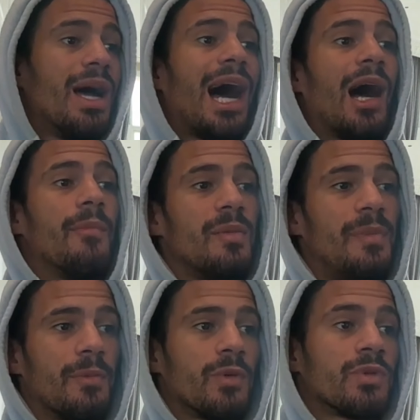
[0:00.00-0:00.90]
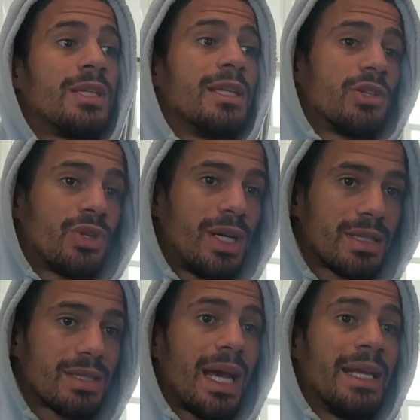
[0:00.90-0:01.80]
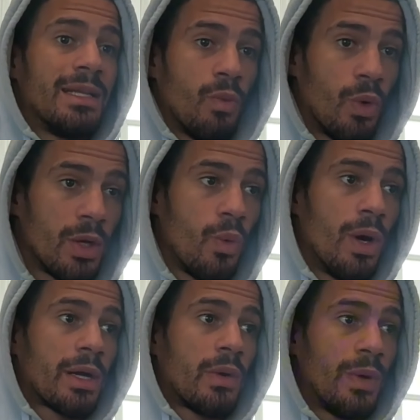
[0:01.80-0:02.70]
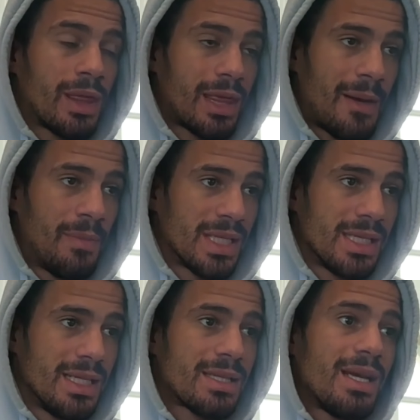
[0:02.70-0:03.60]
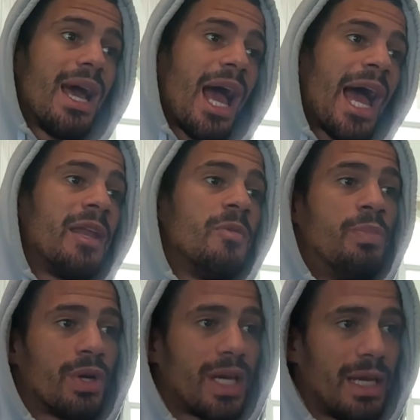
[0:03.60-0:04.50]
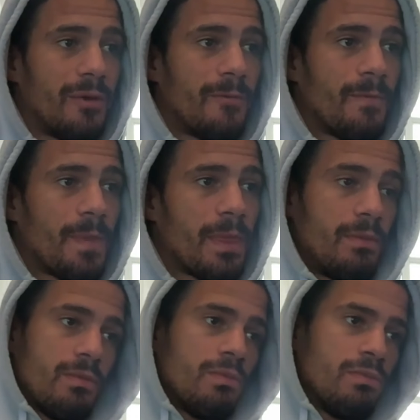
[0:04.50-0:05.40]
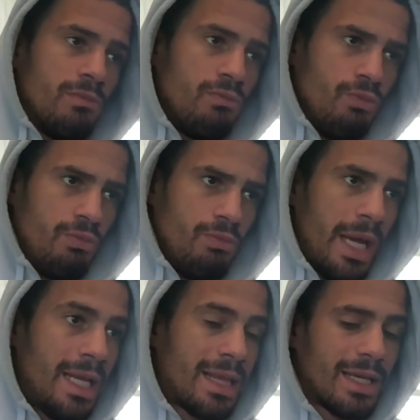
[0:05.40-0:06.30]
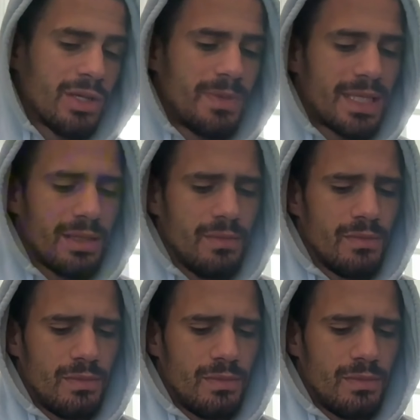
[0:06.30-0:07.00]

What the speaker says: how many people see the trust and want to work with that business and book it. Anything else missing?